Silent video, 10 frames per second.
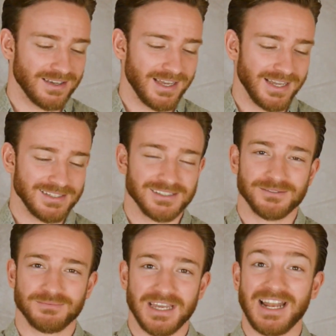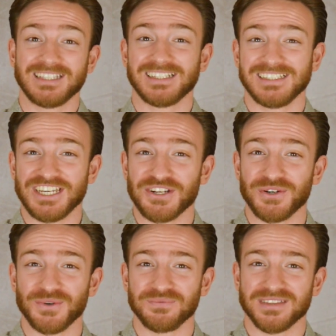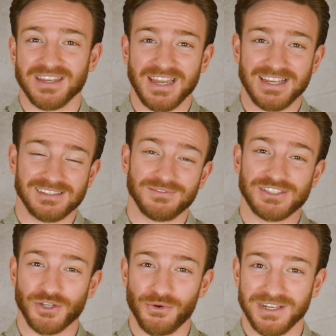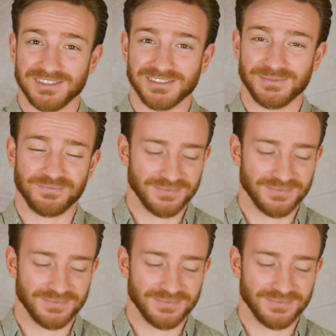and El Ateliero has Victorious.